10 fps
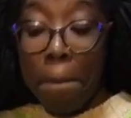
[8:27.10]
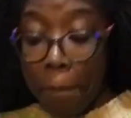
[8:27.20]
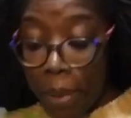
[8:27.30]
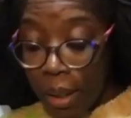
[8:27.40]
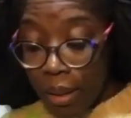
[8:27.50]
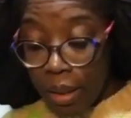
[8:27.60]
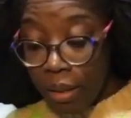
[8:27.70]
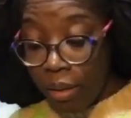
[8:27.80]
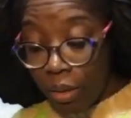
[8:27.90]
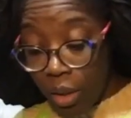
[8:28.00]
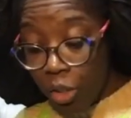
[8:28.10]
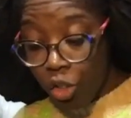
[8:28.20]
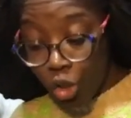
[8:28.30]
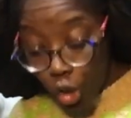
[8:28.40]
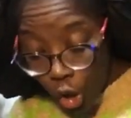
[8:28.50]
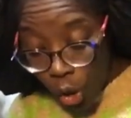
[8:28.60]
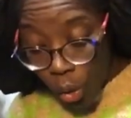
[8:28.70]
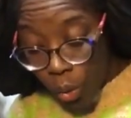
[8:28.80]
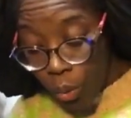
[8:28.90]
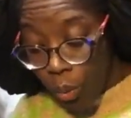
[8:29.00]
but it does
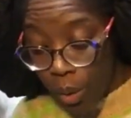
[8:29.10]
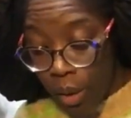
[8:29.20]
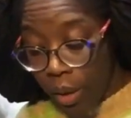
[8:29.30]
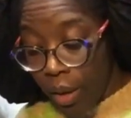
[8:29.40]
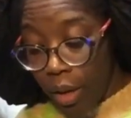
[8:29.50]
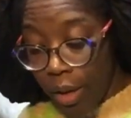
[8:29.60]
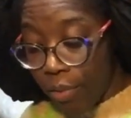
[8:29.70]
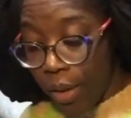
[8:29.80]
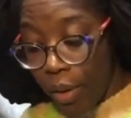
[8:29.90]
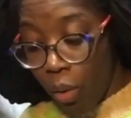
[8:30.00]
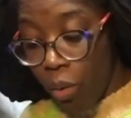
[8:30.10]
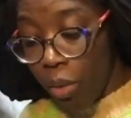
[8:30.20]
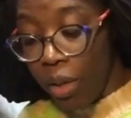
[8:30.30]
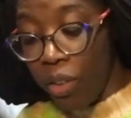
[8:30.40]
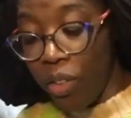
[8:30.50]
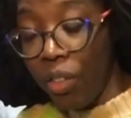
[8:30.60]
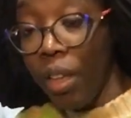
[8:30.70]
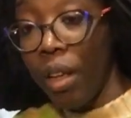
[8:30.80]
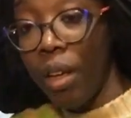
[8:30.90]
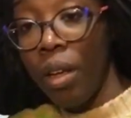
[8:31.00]
go if I only
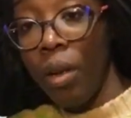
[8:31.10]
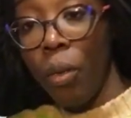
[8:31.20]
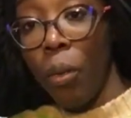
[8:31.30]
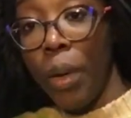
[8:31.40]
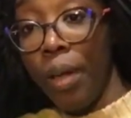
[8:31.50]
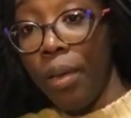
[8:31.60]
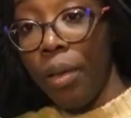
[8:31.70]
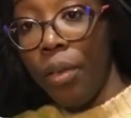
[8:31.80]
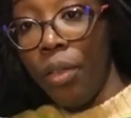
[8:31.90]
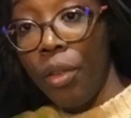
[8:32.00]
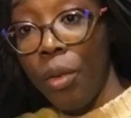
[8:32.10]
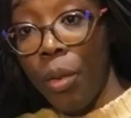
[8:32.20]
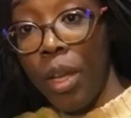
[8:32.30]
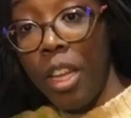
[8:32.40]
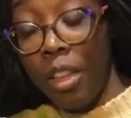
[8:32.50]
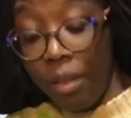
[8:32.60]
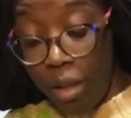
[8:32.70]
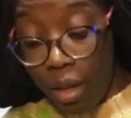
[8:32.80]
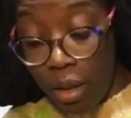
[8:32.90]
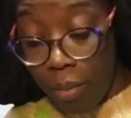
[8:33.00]
stick with the green
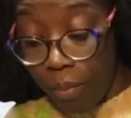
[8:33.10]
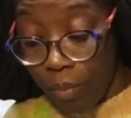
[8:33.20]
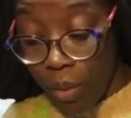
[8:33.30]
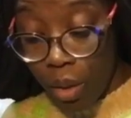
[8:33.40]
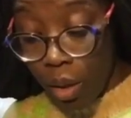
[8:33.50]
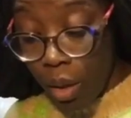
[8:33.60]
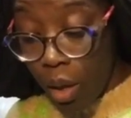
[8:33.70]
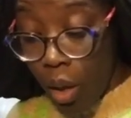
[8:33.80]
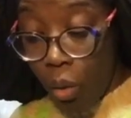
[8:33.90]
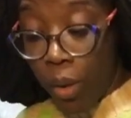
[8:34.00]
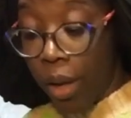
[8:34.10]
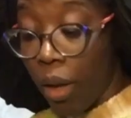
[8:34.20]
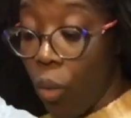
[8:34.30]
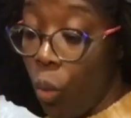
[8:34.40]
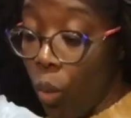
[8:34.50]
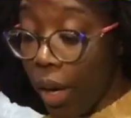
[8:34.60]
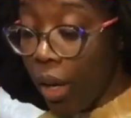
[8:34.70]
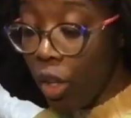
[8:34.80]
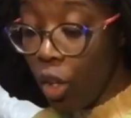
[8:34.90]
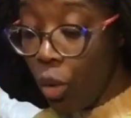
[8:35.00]
theme. Okay, what
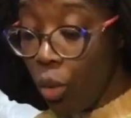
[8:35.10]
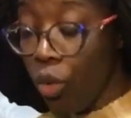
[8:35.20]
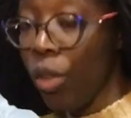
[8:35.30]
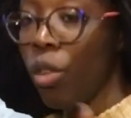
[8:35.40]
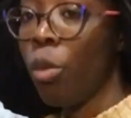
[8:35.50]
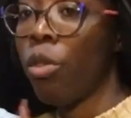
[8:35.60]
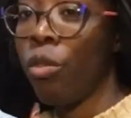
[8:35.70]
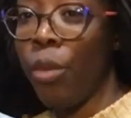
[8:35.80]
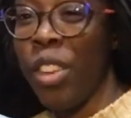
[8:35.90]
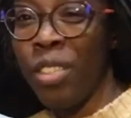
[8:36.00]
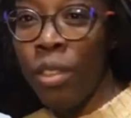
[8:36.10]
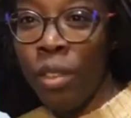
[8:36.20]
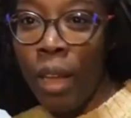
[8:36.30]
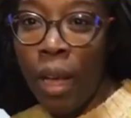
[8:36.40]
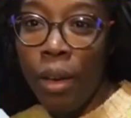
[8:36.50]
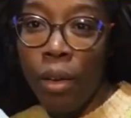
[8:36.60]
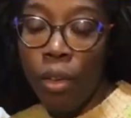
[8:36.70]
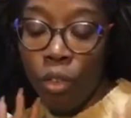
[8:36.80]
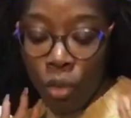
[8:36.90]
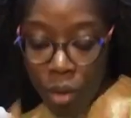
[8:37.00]
I'll use in terms of rings and
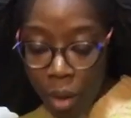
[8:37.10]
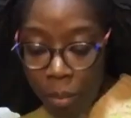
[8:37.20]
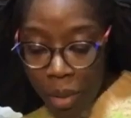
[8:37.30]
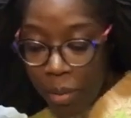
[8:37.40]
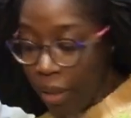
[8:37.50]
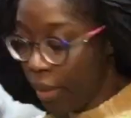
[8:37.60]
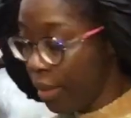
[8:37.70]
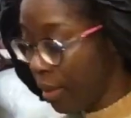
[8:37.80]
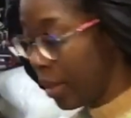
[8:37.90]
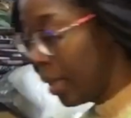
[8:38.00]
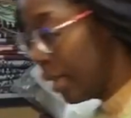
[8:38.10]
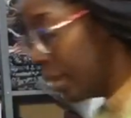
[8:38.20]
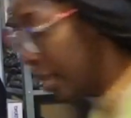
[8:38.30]
sliders to complement this kit